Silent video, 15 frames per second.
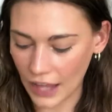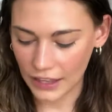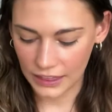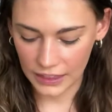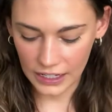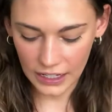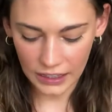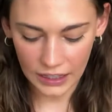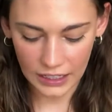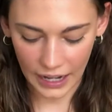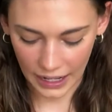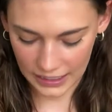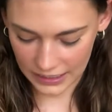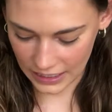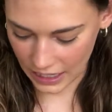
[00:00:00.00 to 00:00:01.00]
I think the
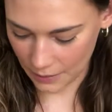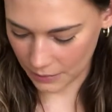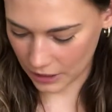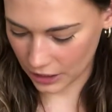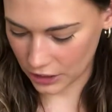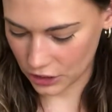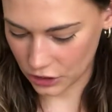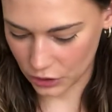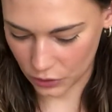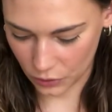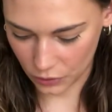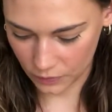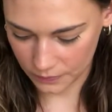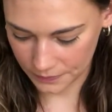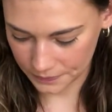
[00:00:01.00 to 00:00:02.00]
next thing I'm gonna
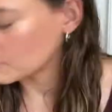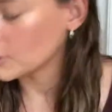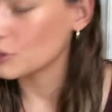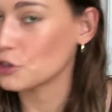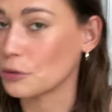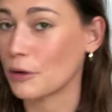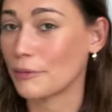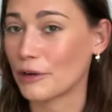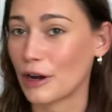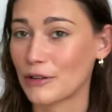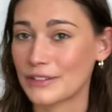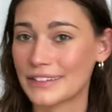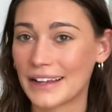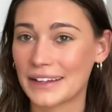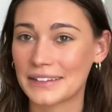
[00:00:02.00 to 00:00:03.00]
do, I'm gonna do my
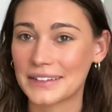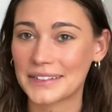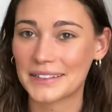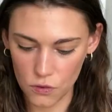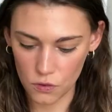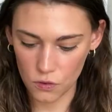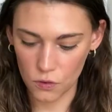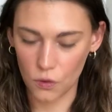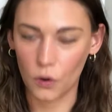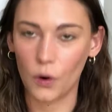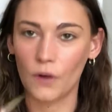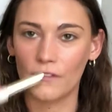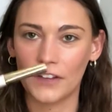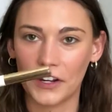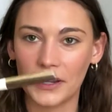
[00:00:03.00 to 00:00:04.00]
brows next.
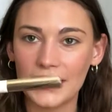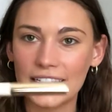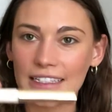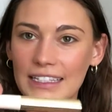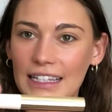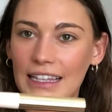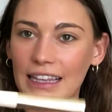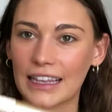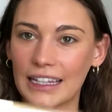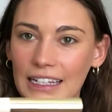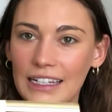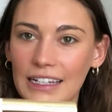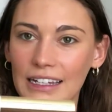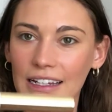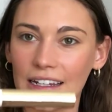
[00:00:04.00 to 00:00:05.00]
Ooh, very
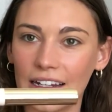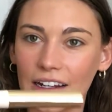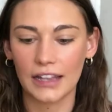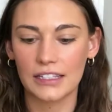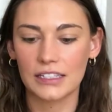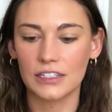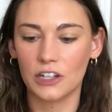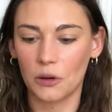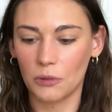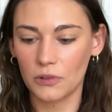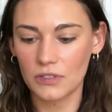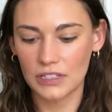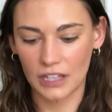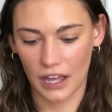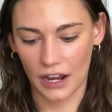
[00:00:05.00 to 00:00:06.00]
sleek. It's
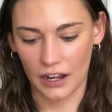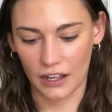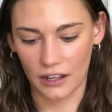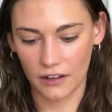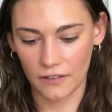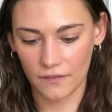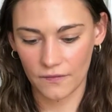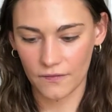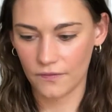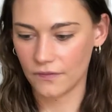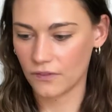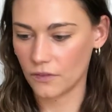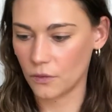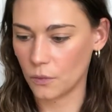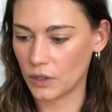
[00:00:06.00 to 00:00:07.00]
double-sided.
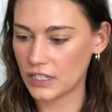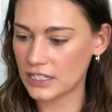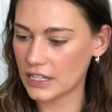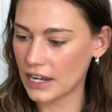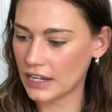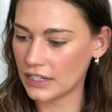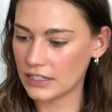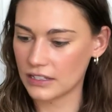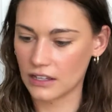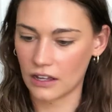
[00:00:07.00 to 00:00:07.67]
One side is